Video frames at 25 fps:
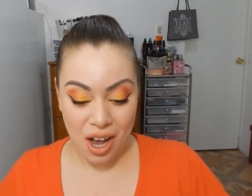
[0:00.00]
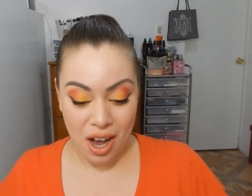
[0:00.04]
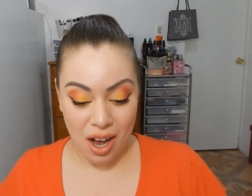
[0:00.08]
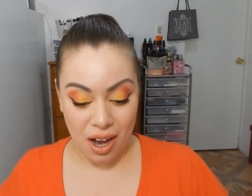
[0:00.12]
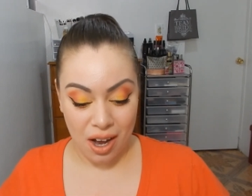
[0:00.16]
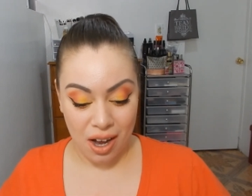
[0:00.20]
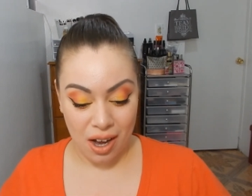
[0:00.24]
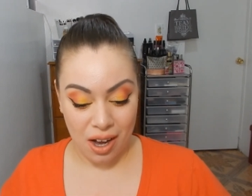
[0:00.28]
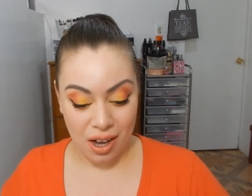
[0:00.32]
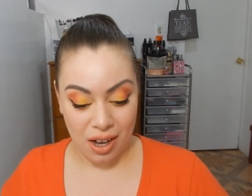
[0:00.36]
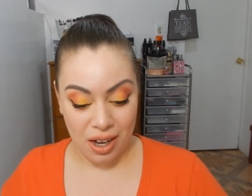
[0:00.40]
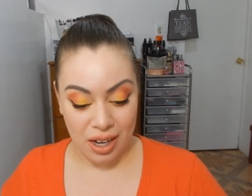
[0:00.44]

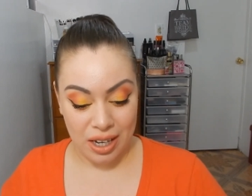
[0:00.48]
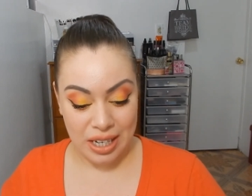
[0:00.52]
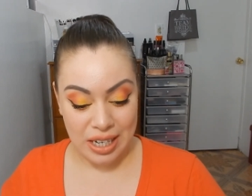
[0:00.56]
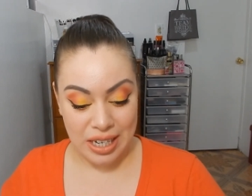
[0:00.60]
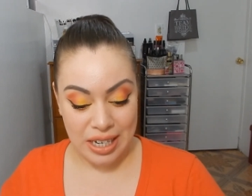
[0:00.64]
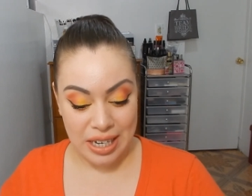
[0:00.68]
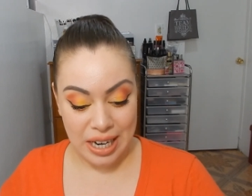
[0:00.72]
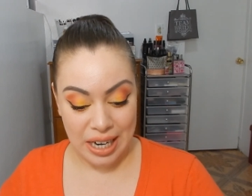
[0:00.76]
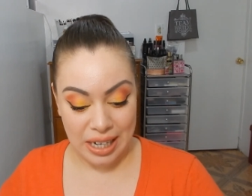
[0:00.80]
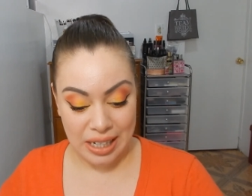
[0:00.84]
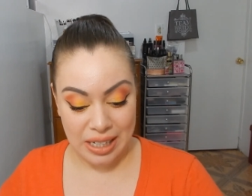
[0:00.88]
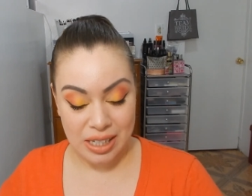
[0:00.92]
uh,
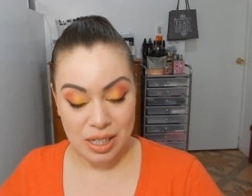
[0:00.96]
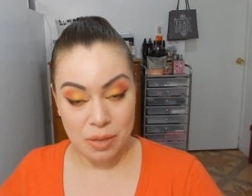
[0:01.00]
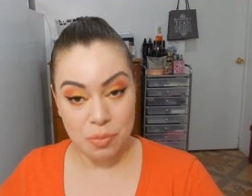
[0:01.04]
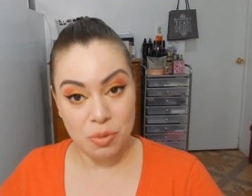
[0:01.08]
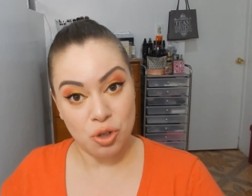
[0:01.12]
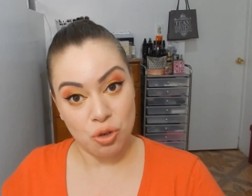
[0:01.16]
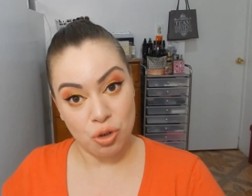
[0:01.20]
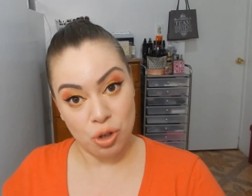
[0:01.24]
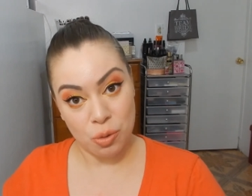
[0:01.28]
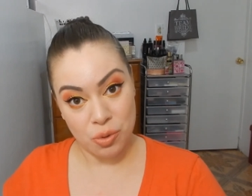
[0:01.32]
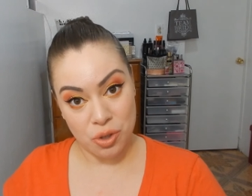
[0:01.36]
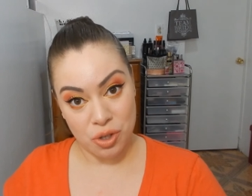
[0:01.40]
next
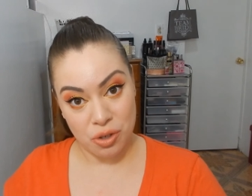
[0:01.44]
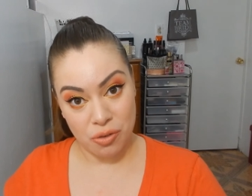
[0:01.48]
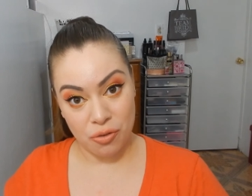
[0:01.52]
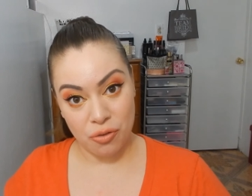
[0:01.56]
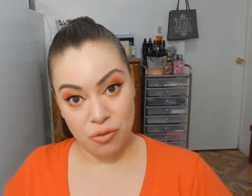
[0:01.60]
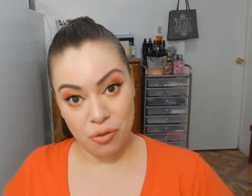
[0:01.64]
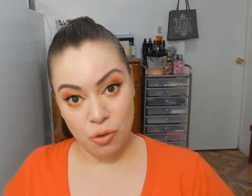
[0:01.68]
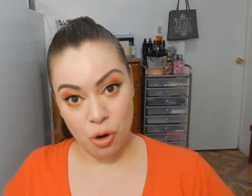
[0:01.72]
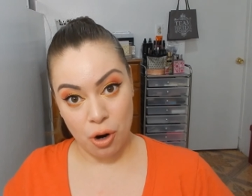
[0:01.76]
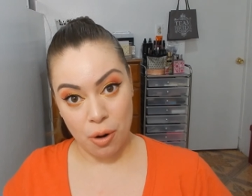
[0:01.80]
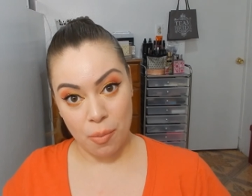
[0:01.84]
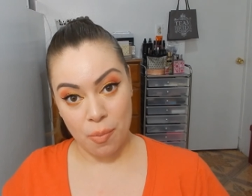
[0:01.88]
subscription
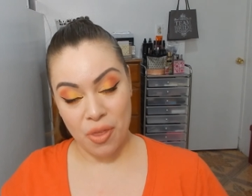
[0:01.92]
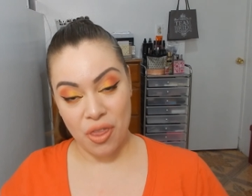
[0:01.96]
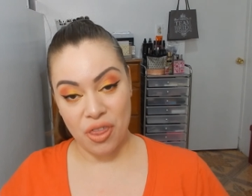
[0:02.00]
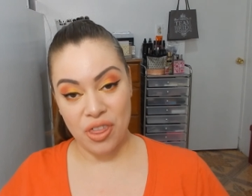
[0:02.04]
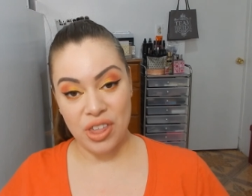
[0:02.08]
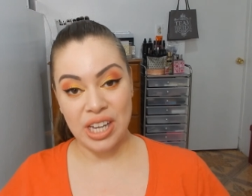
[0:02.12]
form,